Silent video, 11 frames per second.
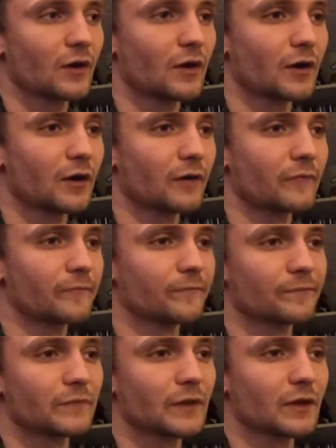um,
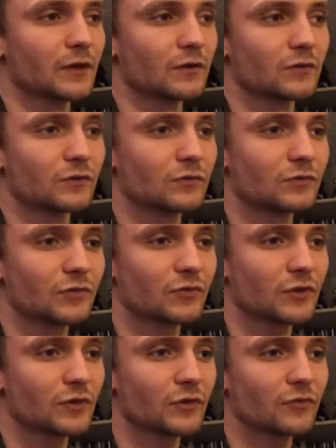and just
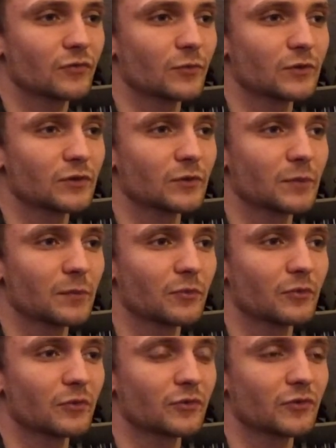hearing from what the
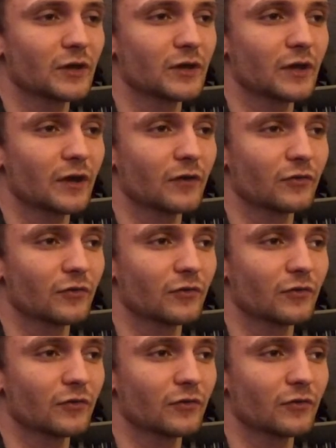people were saying, how